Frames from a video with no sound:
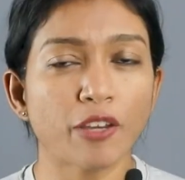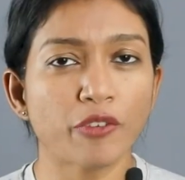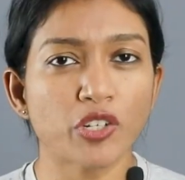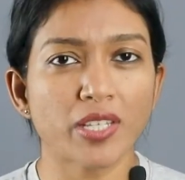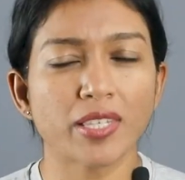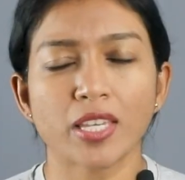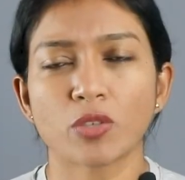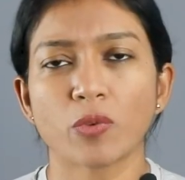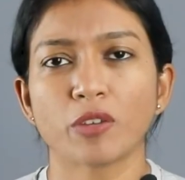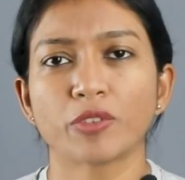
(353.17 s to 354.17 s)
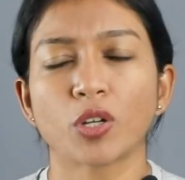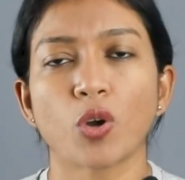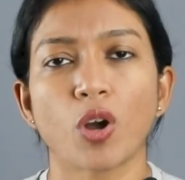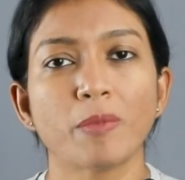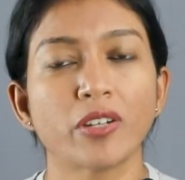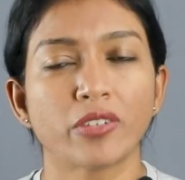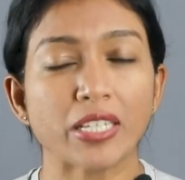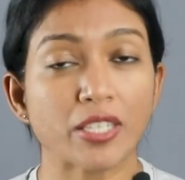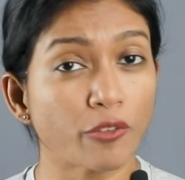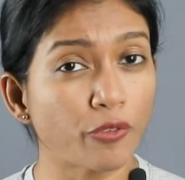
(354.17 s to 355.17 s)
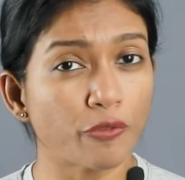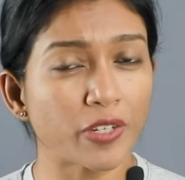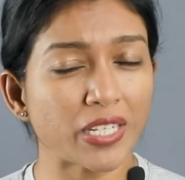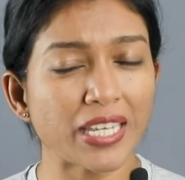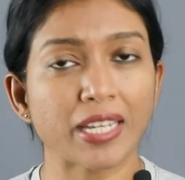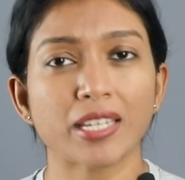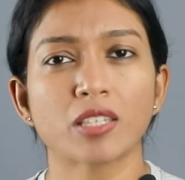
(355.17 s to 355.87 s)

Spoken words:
deficiency is one of the common reasons for fatigue,